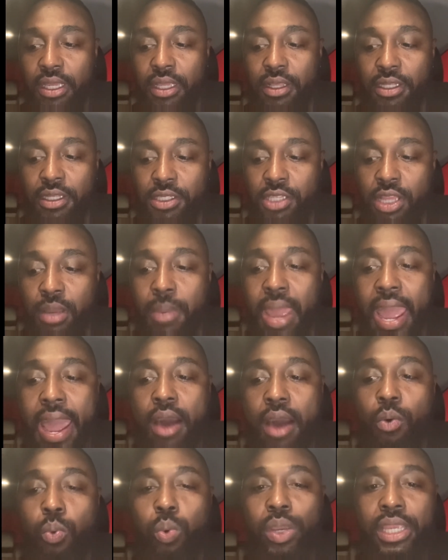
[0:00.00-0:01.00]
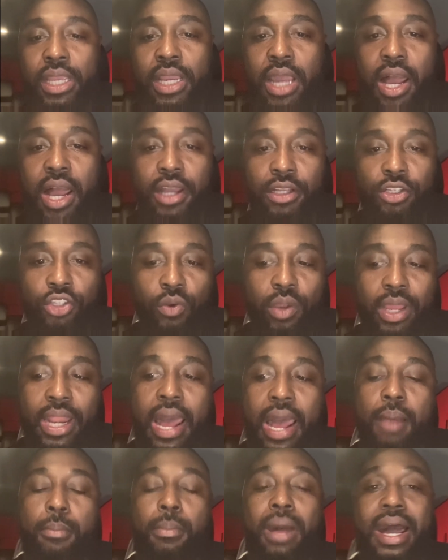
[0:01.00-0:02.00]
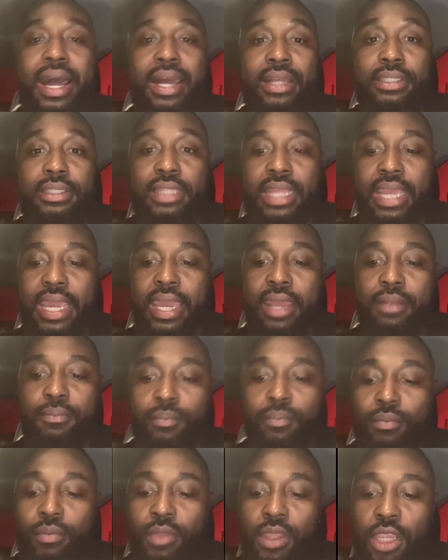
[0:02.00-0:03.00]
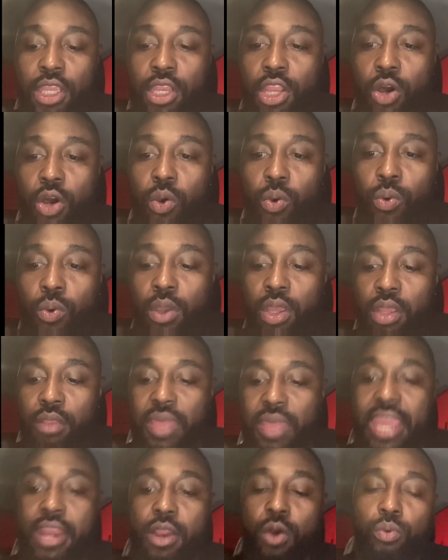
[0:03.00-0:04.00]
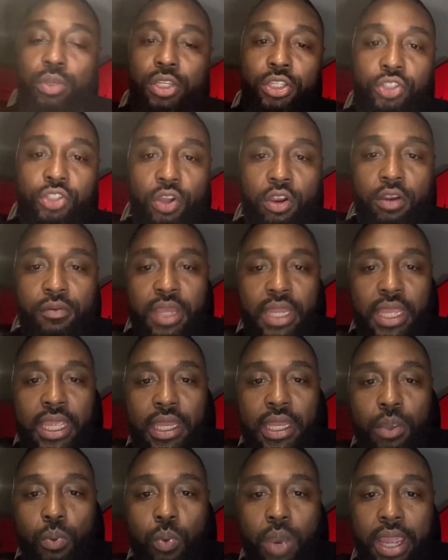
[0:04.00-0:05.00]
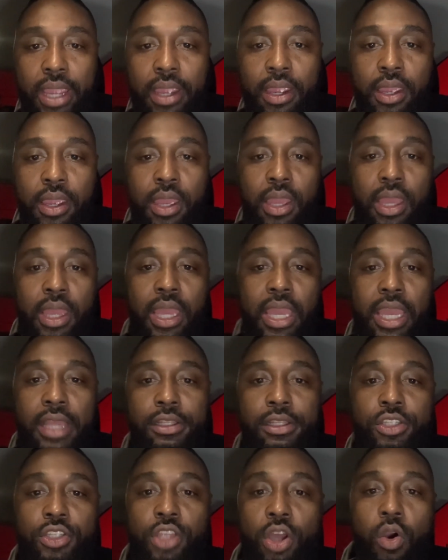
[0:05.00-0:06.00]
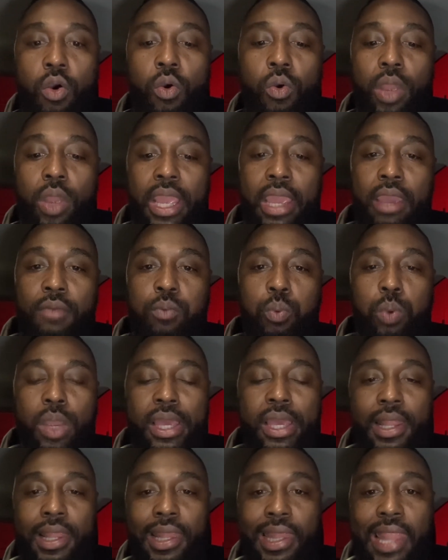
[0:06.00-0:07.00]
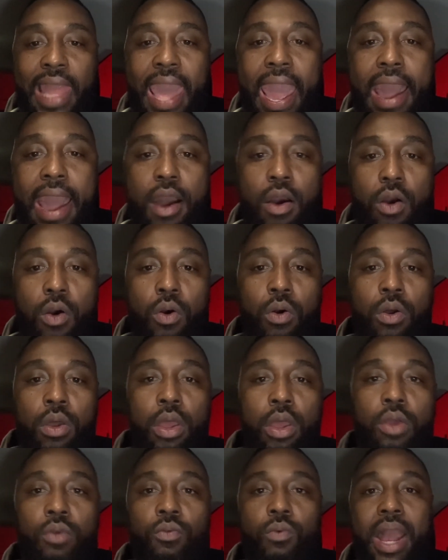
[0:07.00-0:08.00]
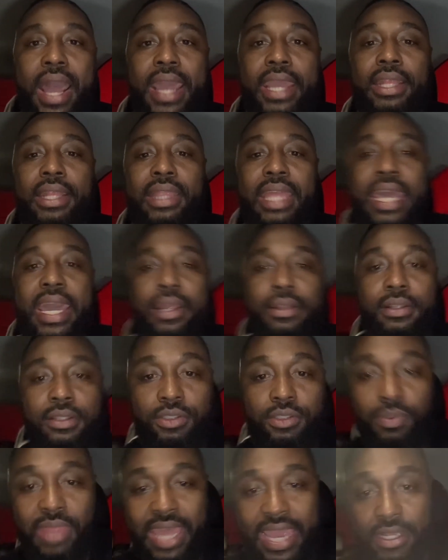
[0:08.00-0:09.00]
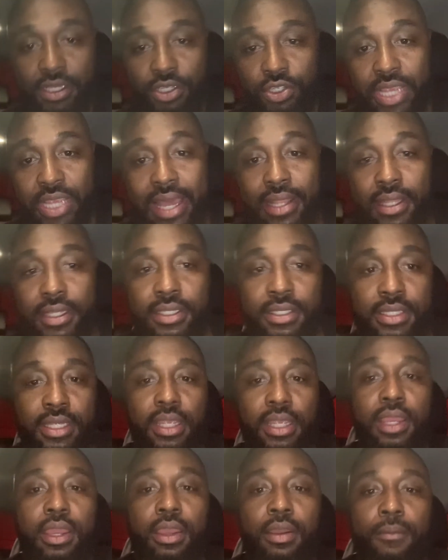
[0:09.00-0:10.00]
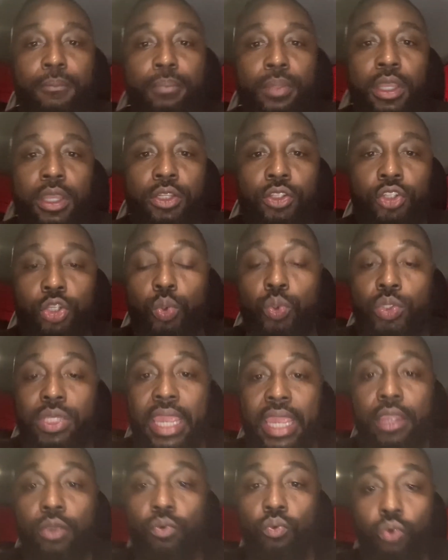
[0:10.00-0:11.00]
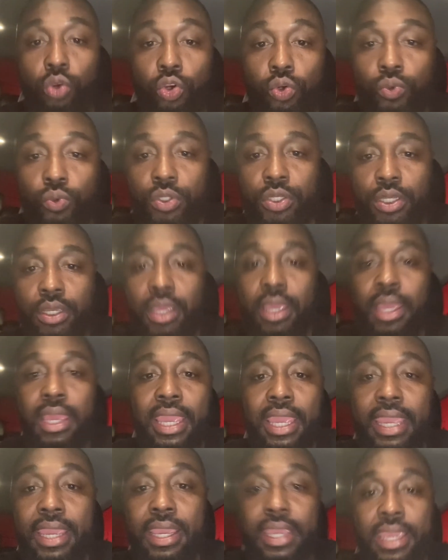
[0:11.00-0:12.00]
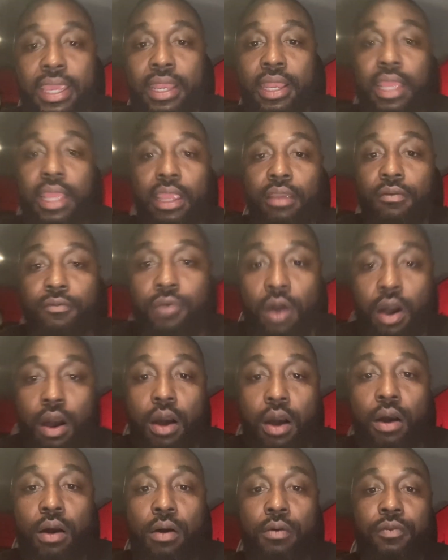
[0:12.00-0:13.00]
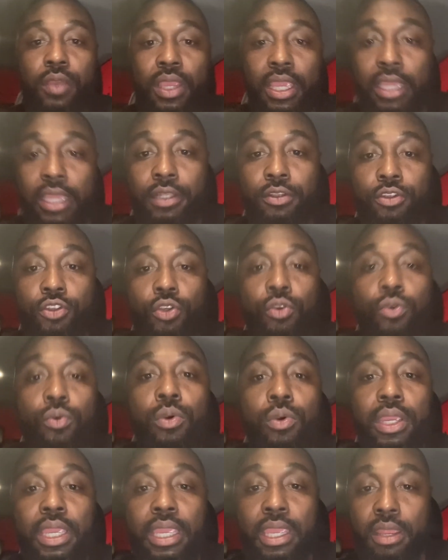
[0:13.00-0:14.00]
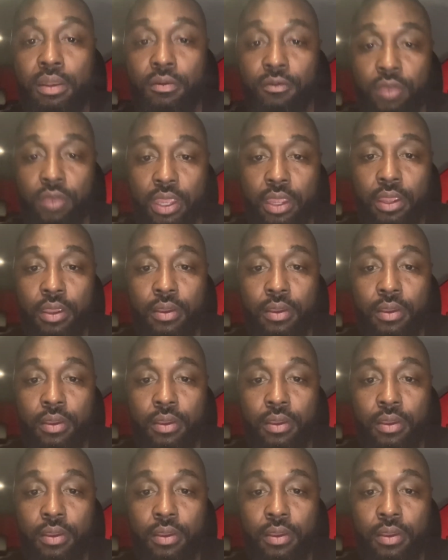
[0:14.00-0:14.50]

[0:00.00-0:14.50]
somehow we conjure in our minds that, you know, they don't deserve it anyway. And so if we allow, right, that jealousy to take root, it can evolve into envy.